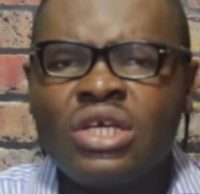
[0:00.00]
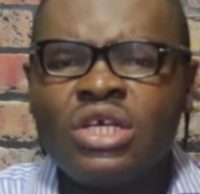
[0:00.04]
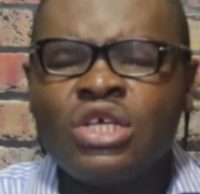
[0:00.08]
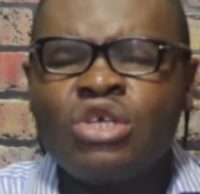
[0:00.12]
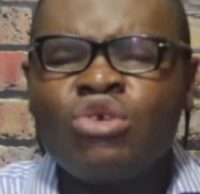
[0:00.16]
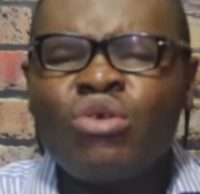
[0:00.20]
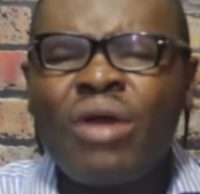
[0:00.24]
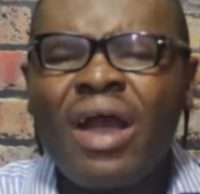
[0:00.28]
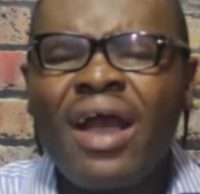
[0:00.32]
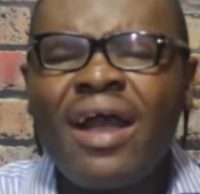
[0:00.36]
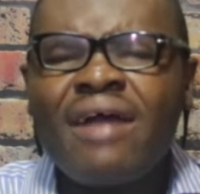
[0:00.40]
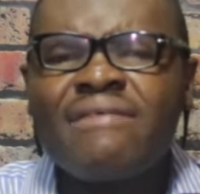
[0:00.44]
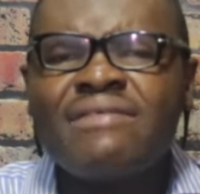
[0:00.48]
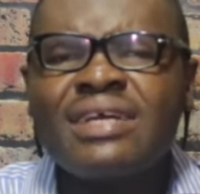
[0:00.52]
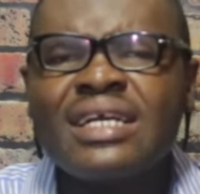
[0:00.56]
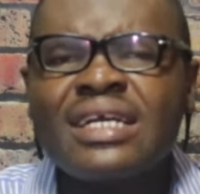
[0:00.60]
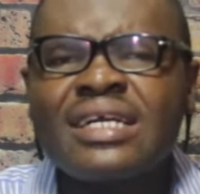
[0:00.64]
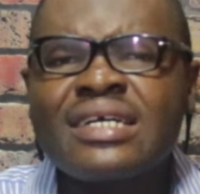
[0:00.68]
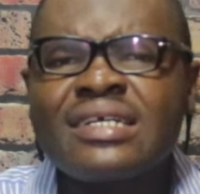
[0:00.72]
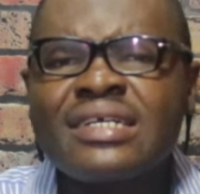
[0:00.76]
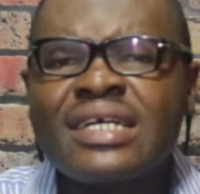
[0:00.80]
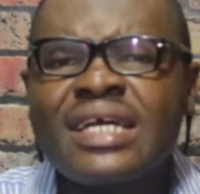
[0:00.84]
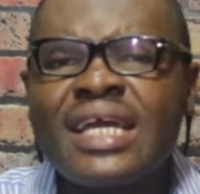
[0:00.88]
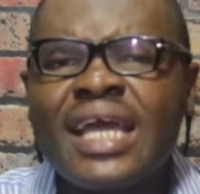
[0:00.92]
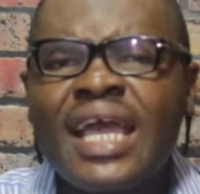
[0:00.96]
you are having
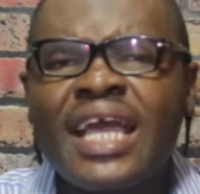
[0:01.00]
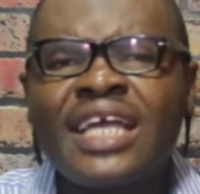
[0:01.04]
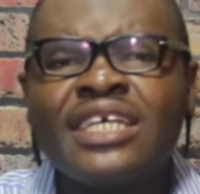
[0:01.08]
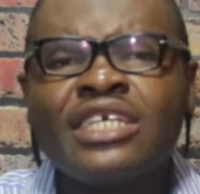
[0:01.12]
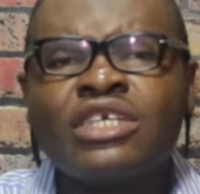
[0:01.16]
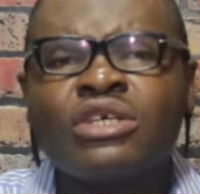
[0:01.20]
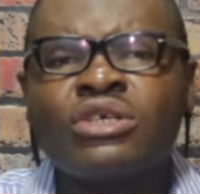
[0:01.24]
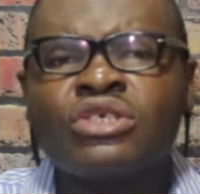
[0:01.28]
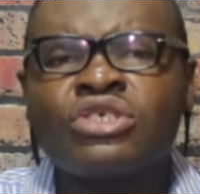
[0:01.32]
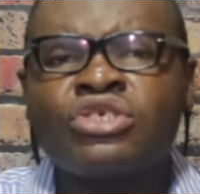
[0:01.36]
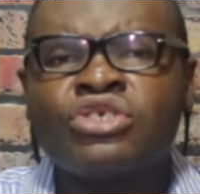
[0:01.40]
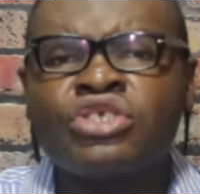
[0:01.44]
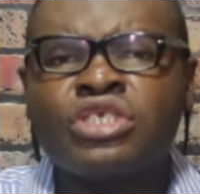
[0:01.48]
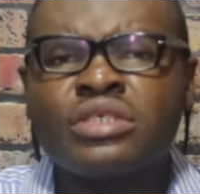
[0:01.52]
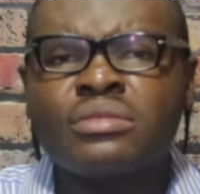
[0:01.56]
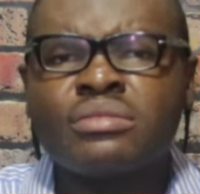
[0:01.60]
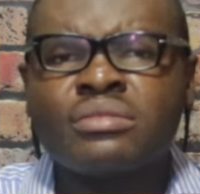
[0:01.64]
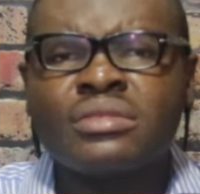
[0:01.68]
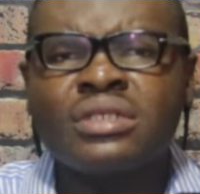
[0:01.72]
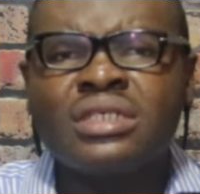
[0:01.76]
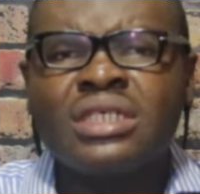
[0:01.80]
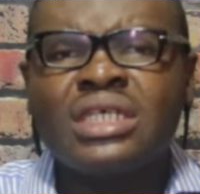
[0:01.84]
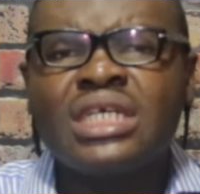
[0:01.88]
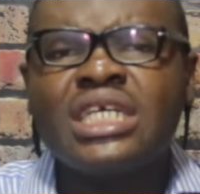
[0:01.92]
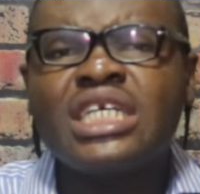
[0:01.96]
gray hair in your
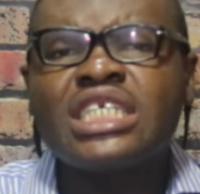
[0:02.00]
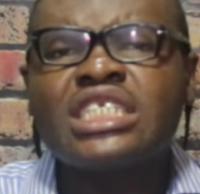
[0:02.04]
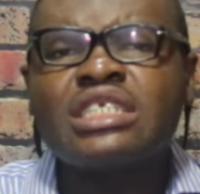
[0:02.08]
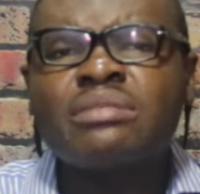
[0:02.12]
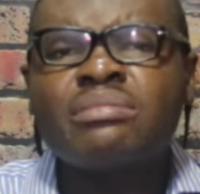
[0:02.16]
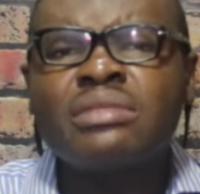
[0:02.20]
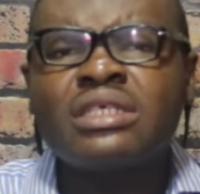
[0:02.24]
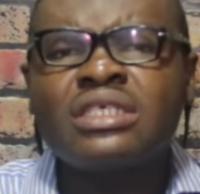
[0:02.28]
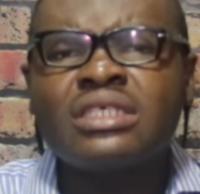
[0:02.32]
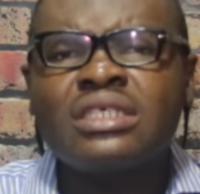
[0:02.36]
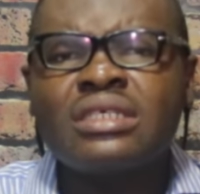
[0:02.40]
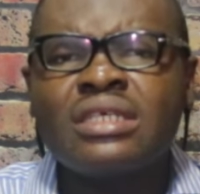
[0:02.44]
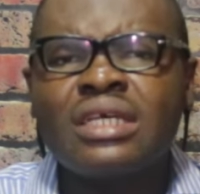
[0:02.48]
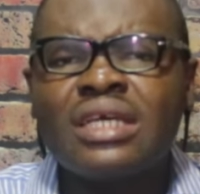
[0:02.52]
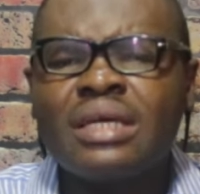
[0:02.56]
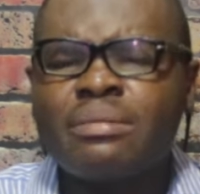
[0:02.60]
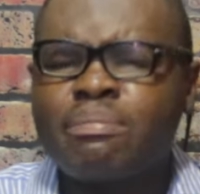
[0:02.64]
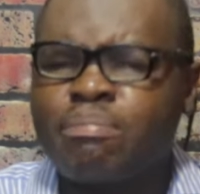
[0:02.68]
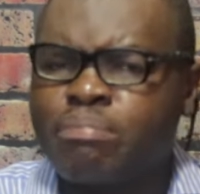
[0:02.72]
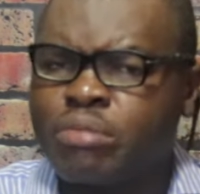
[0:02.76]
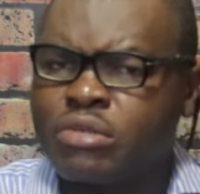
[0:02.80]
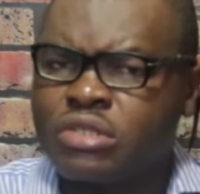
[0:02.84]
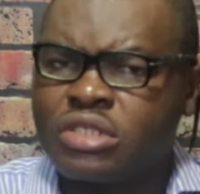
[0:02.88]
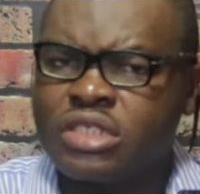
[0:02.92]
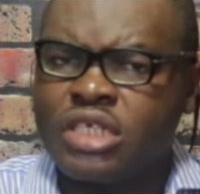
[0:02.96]
dream, it means
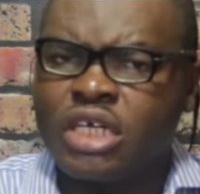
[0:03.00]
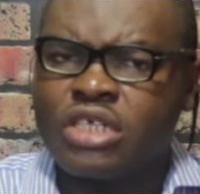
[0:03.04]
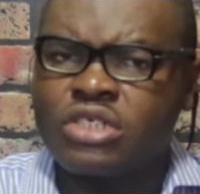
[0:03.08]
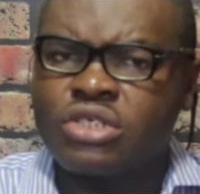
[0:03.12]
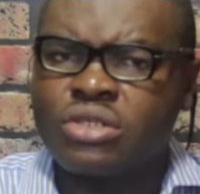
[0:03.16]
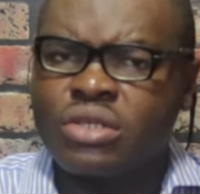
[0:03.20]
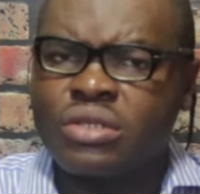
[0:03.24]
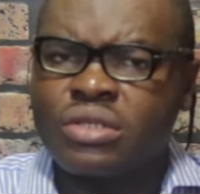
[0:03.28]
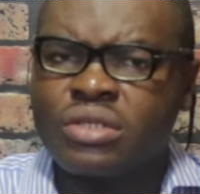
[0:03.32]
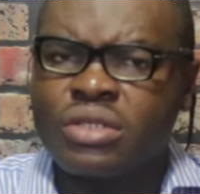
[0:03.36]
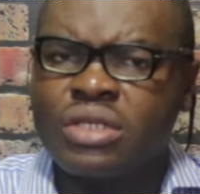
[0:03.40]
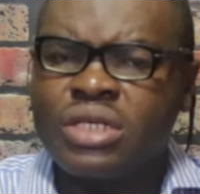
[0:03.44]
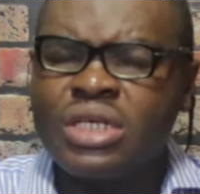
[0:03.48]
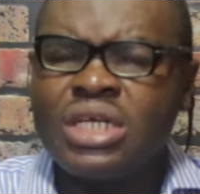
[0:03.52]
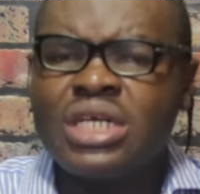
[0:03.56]
protection.